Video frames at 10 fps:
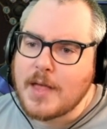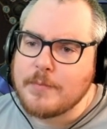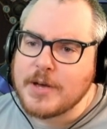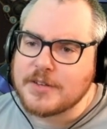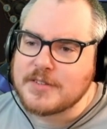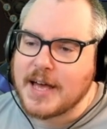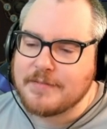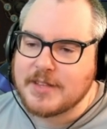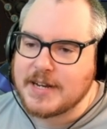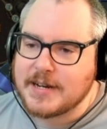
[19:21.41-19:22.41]
We also
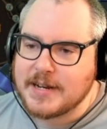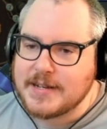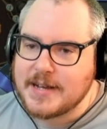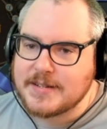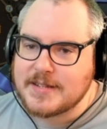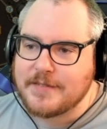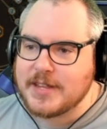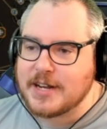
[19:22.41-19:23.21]
have the Detonate Dead and stuff.